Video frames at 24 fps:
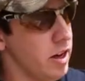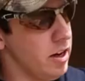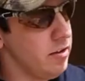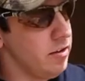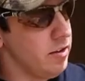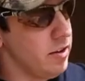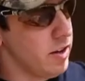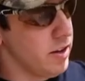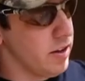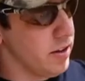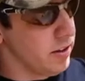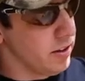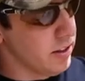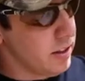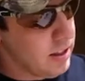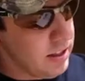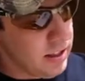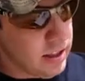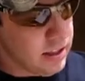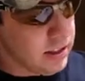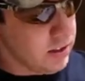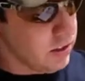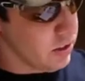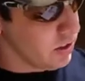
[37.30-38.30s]
knife here
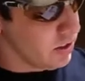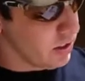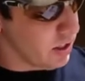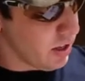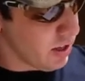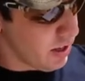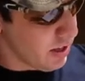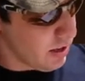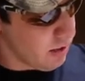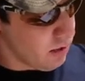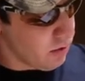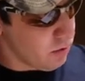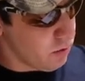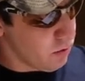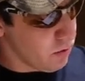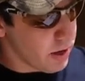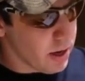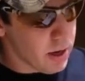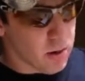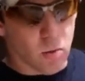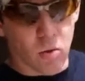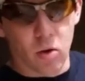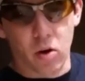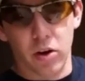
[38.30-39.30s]
and just cut out
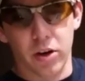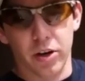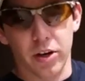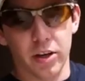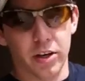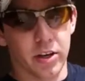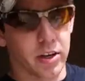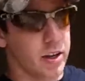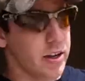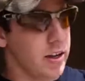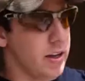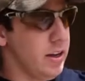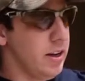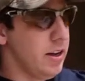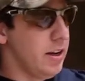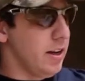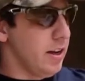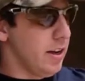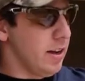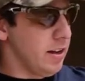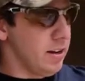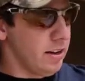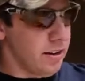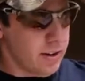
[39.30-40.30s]
what I wanted.
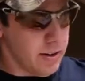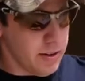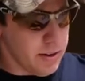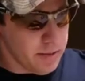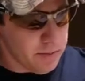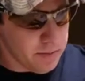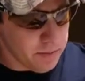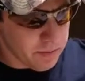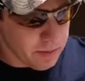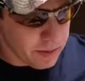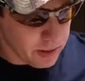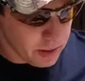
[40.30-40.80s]
And uh,